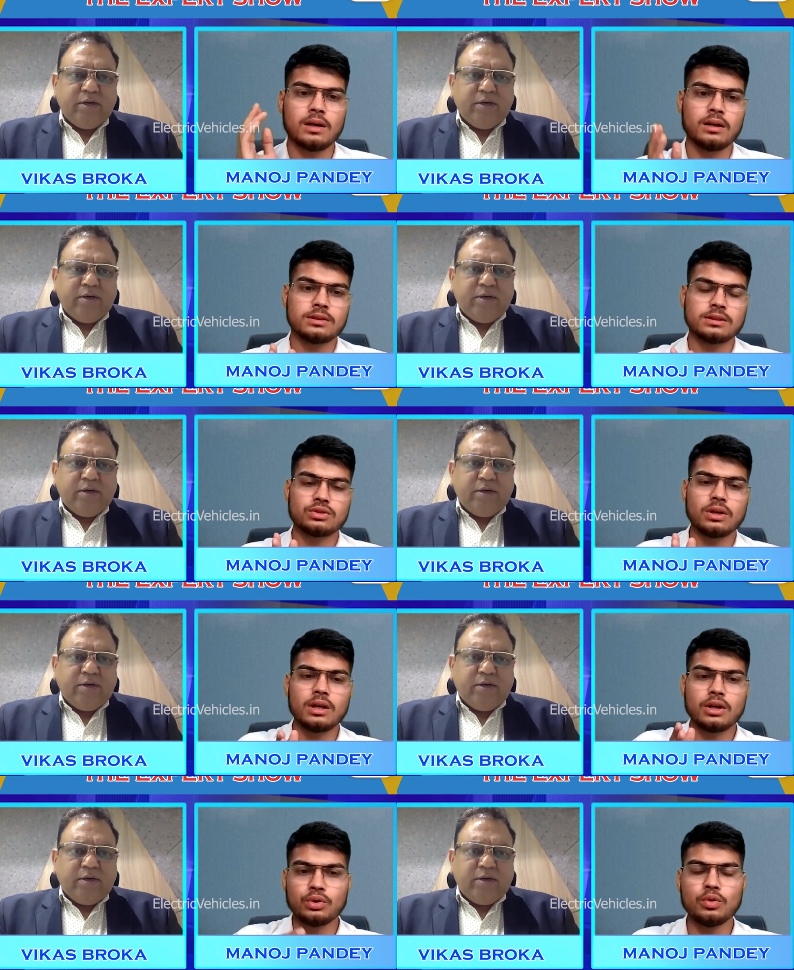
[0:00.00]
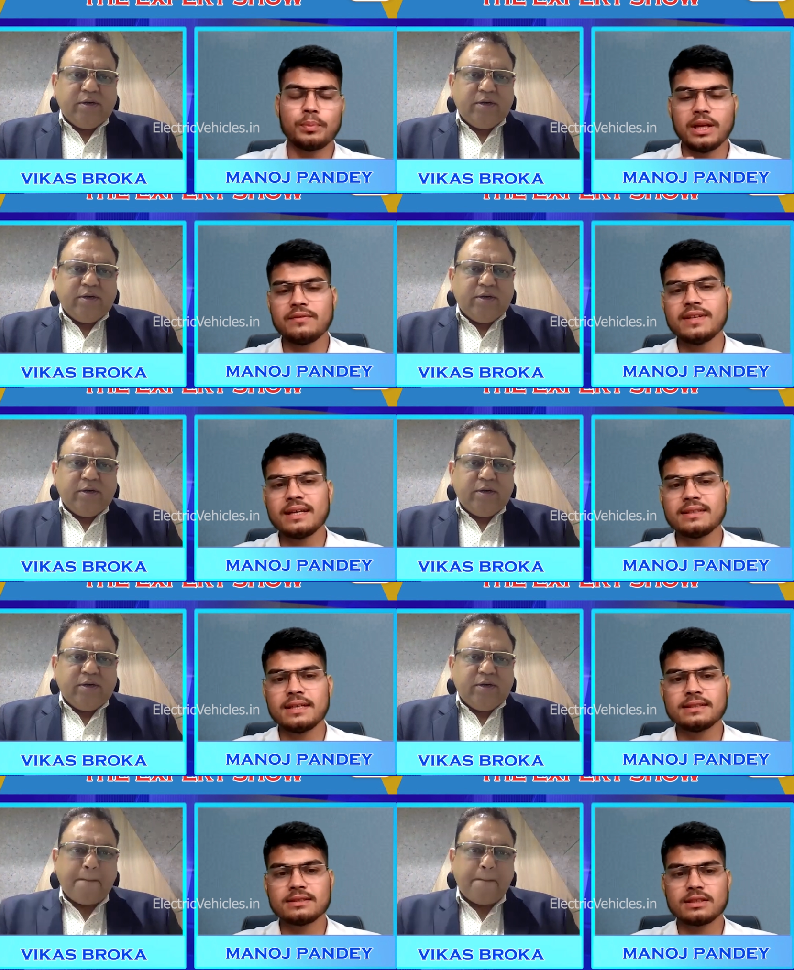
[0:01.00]
Speaker 1: Uh, so, sir, do you believe that
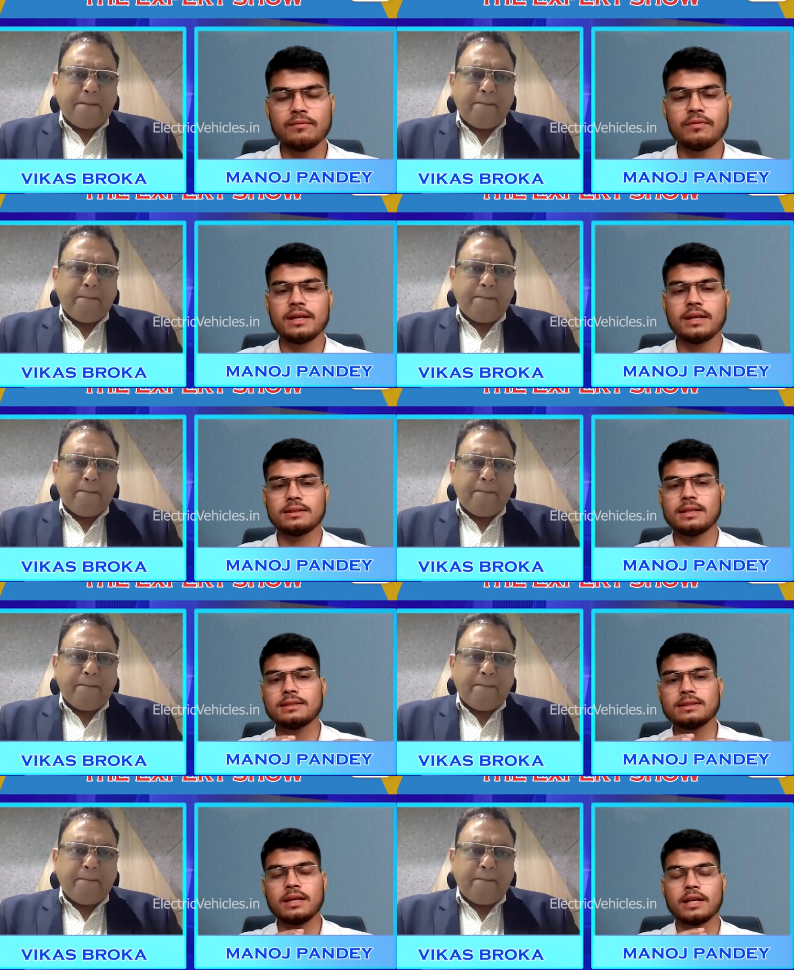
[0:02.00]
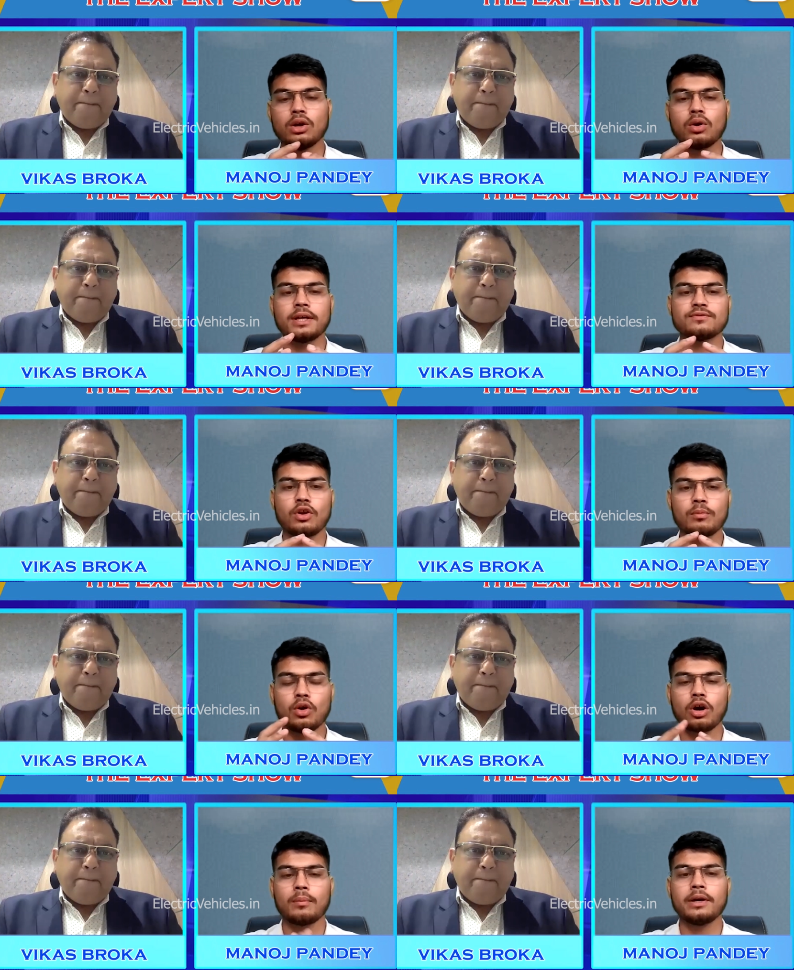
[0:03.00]
there is somewhere there is ignorance from
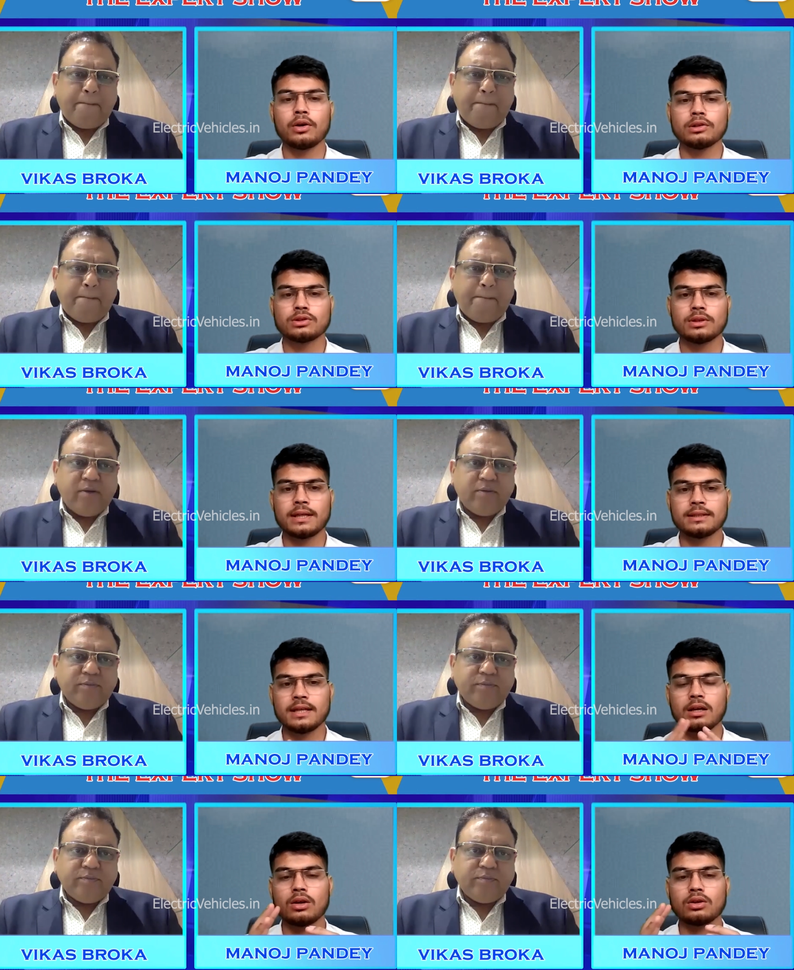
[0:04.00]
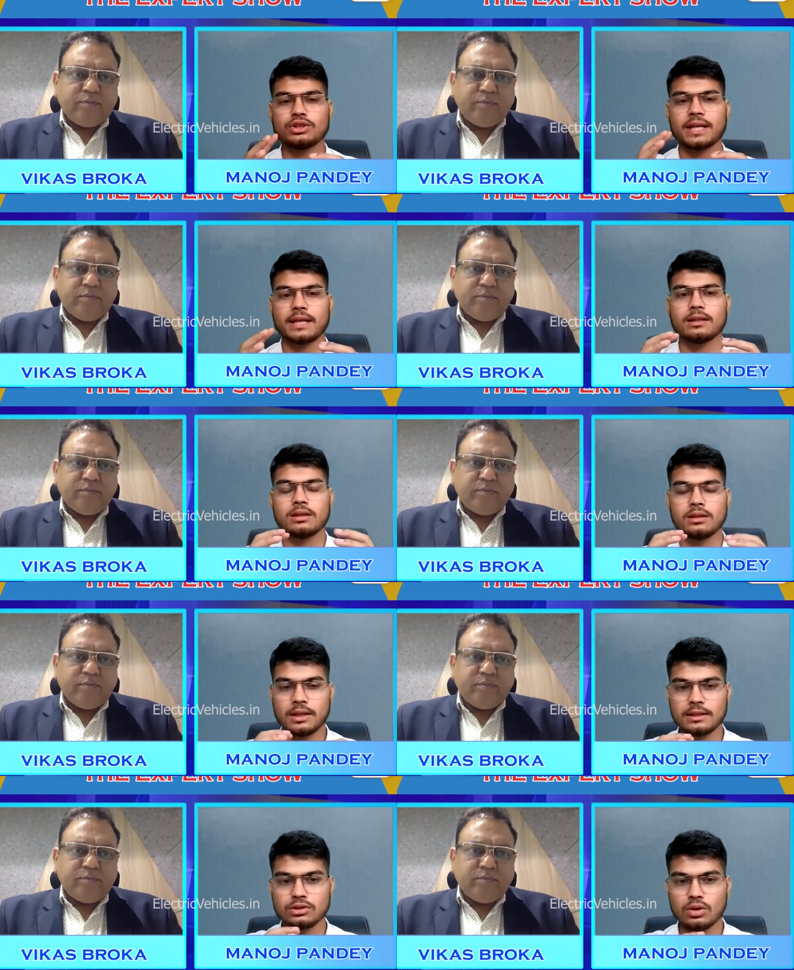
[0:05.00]
government also, that they are not checking?
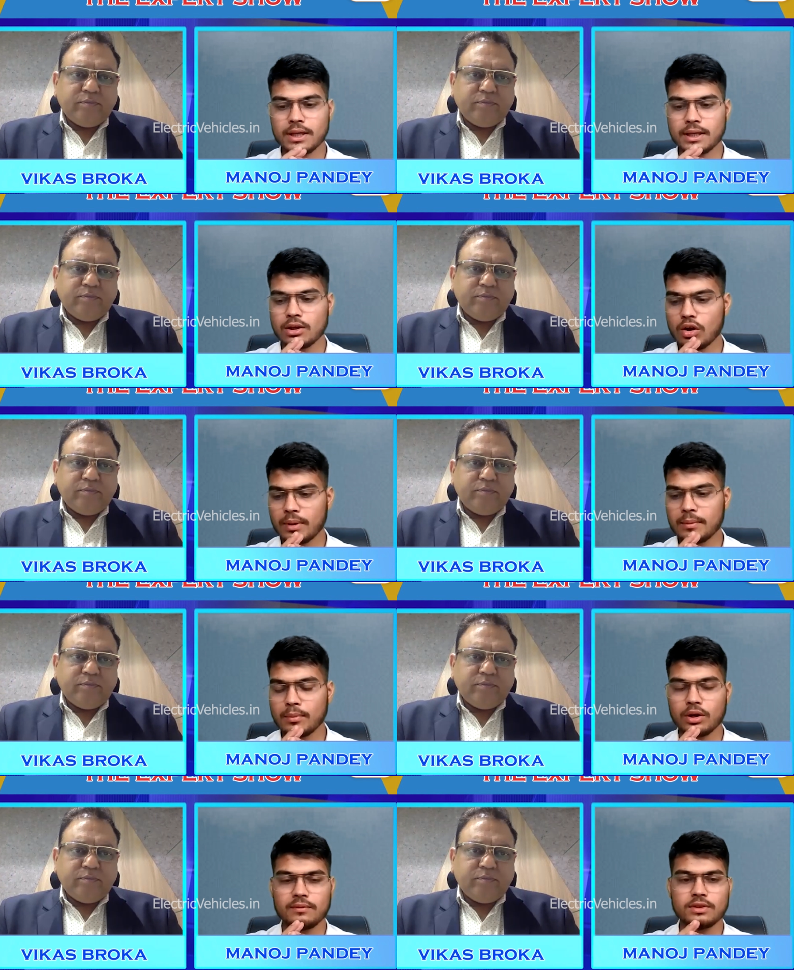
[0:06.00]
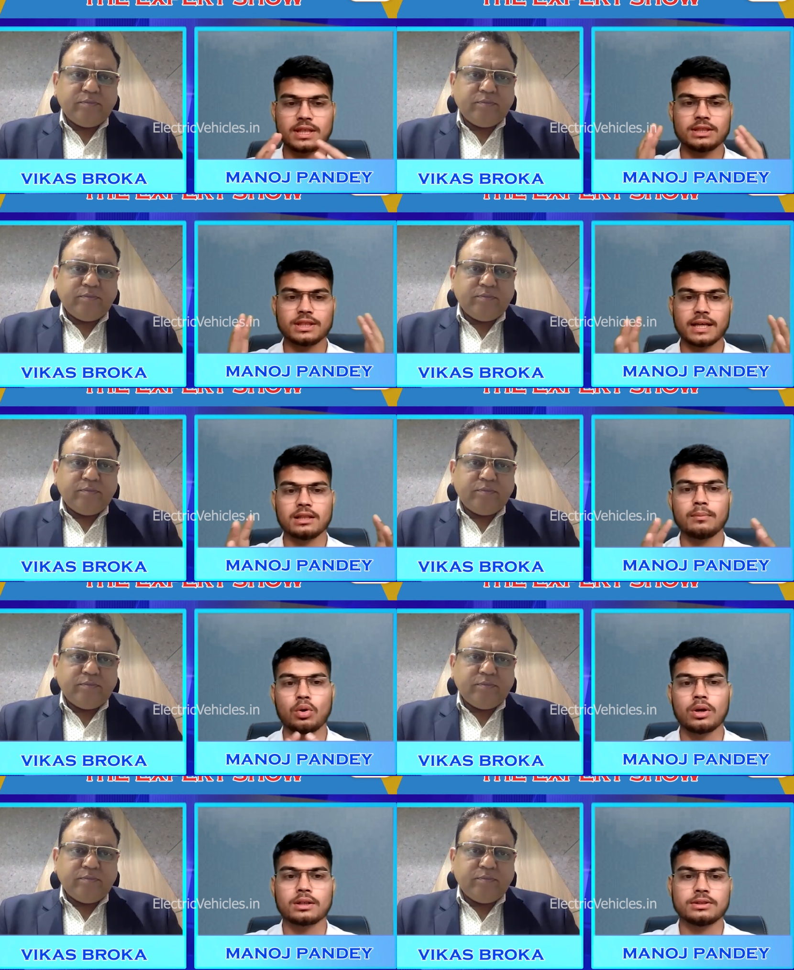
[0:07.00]
There is not any government body which can check their
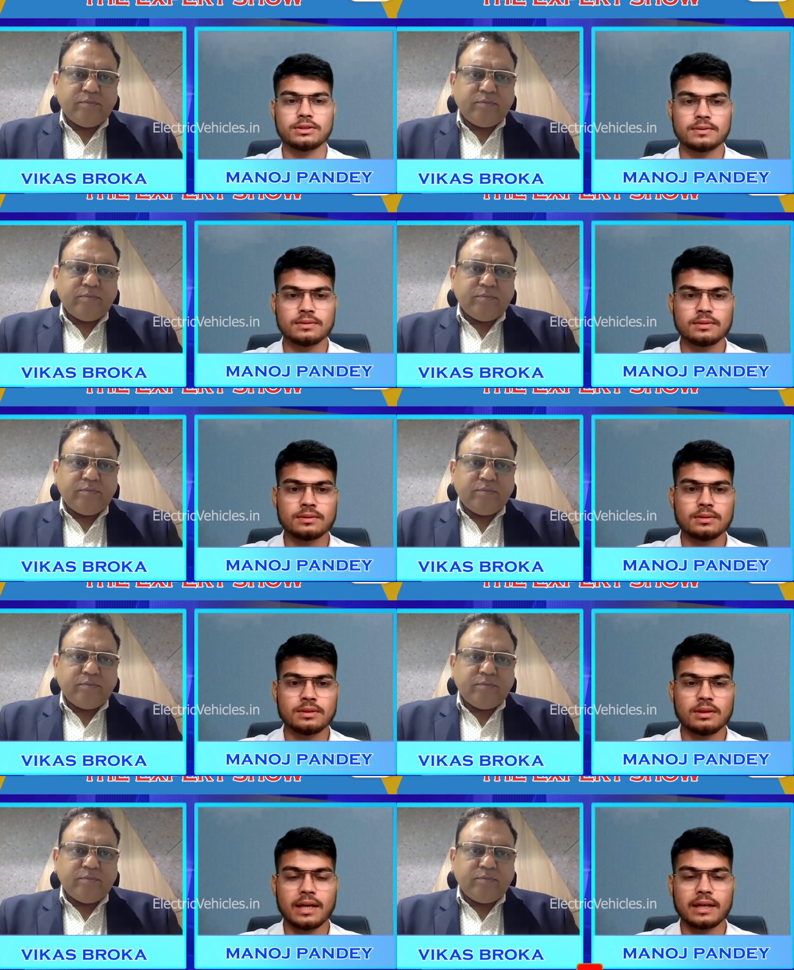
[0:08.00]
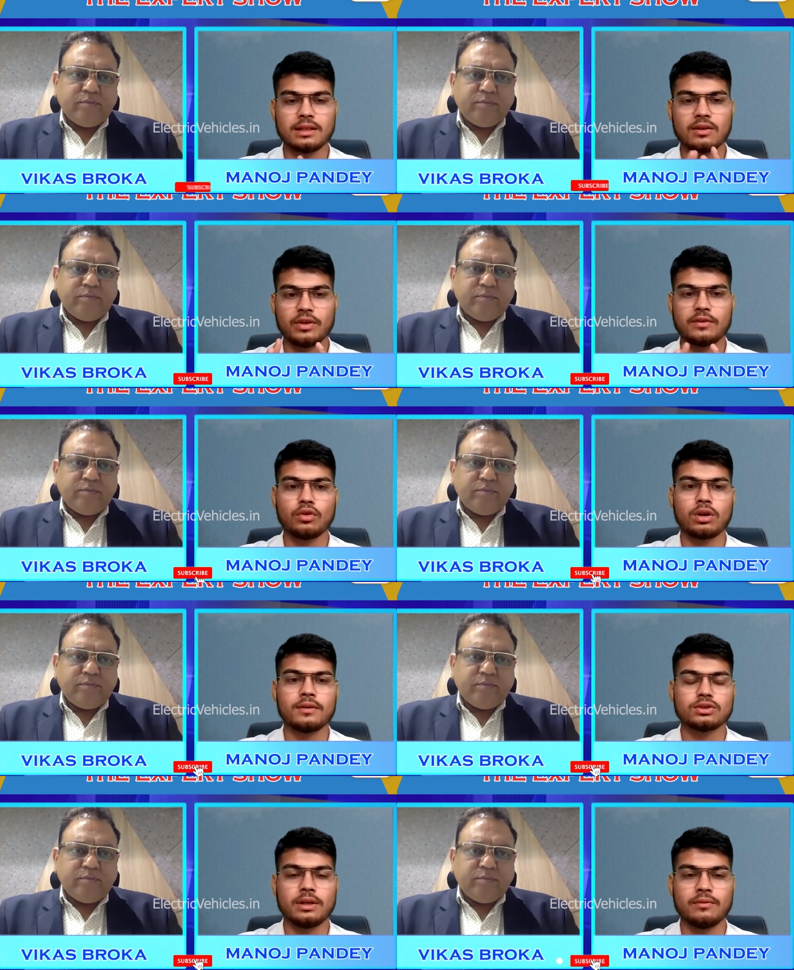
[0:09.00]
products, like they are fit for
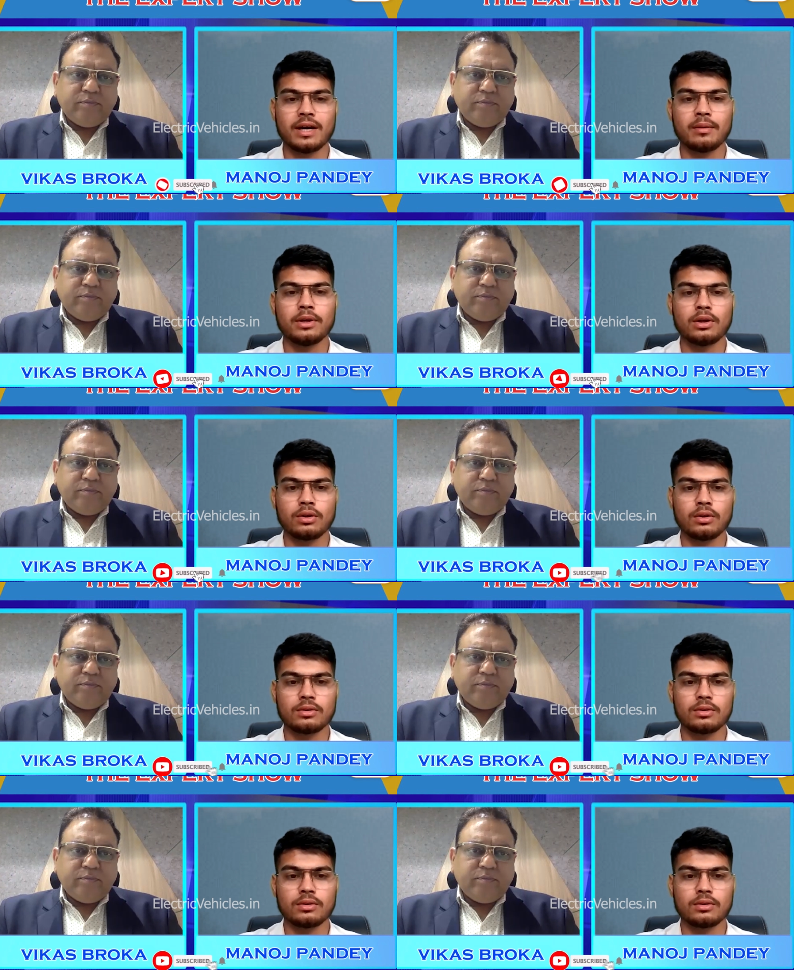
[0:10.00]
our environment or